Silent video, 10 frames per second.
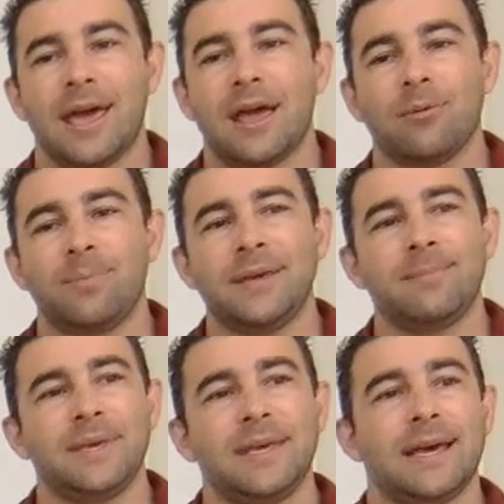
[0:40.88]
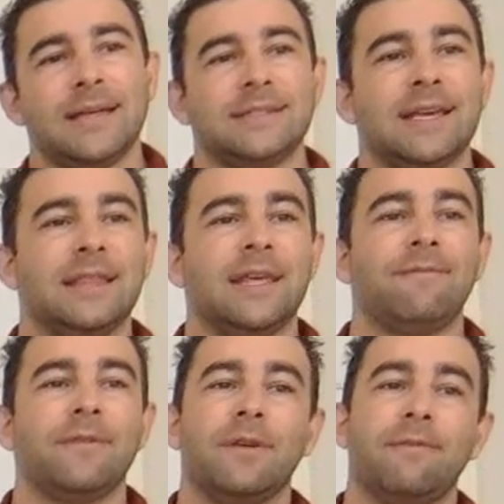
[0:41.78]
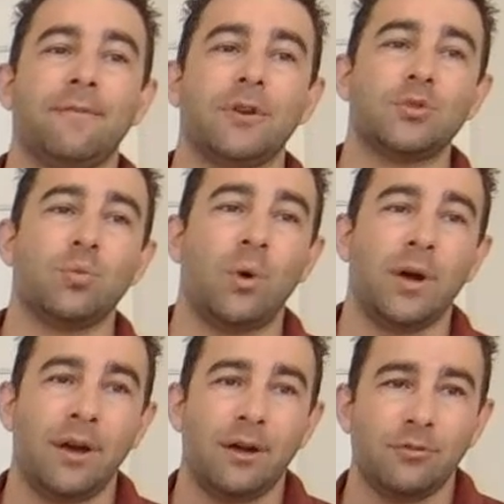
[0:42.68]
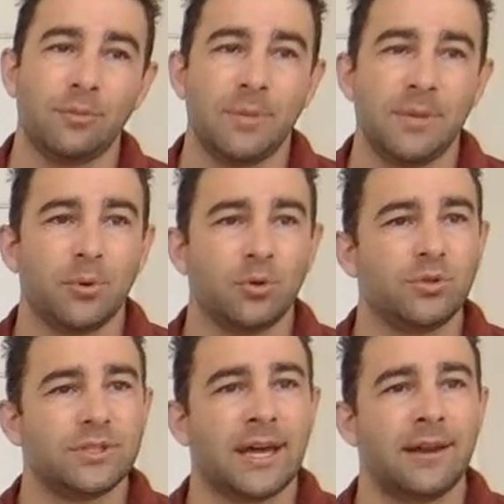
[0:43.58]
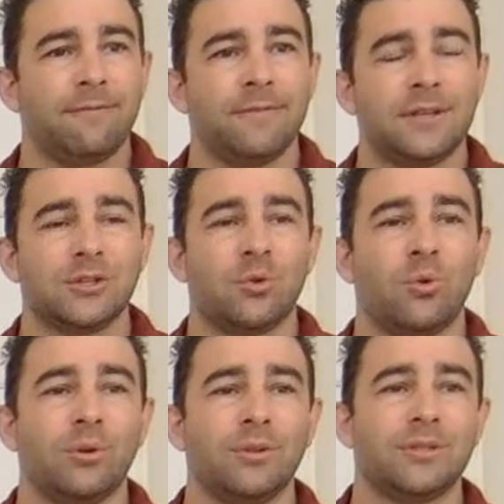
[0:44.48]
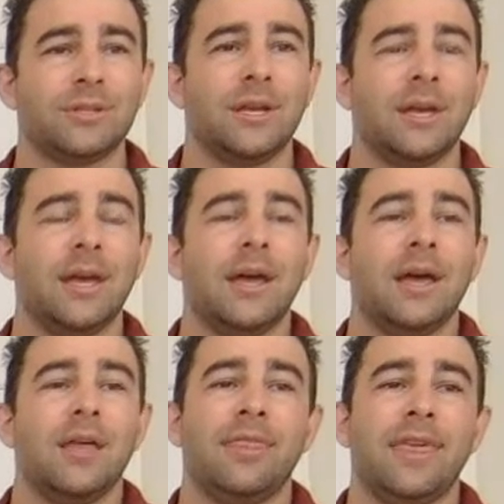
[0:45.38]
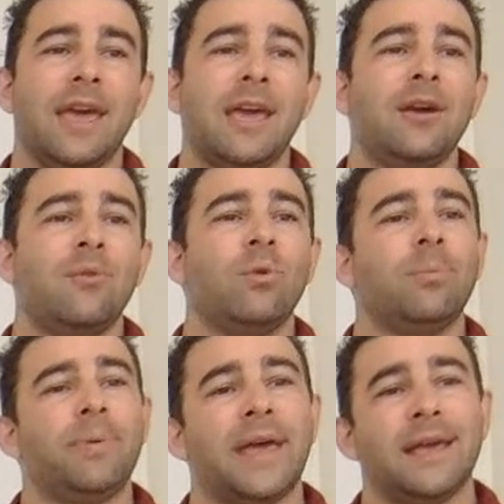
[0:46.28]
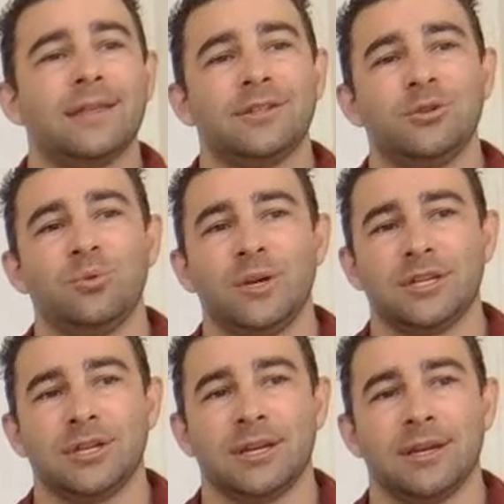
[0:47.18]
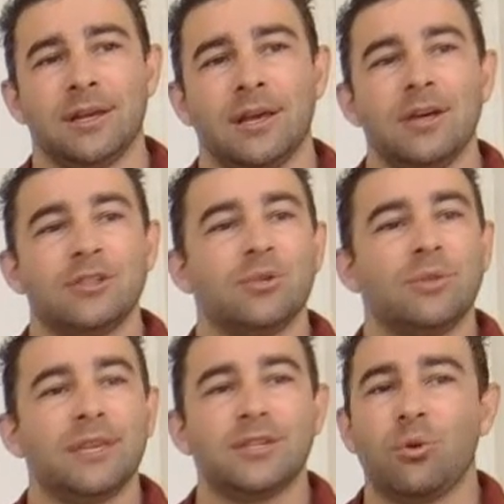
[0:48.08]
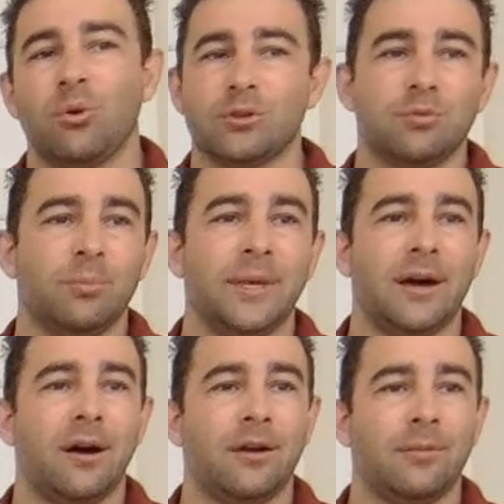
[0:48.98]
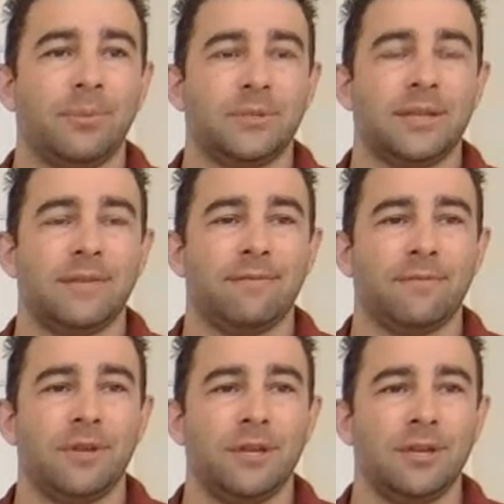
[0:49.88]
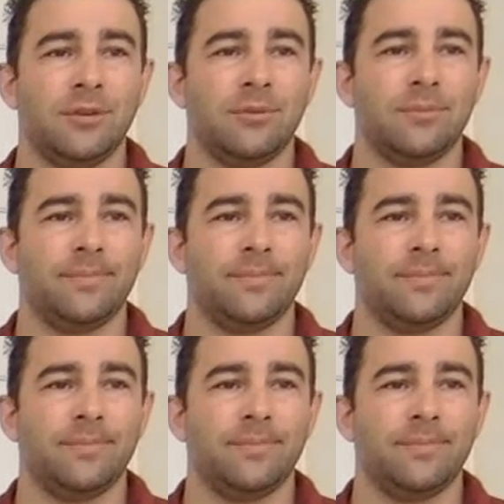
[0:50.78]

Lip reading: Airbnb has said that for the first 100 people who sign up for this course, they will pay the tuition. So this course will be 100% free to you.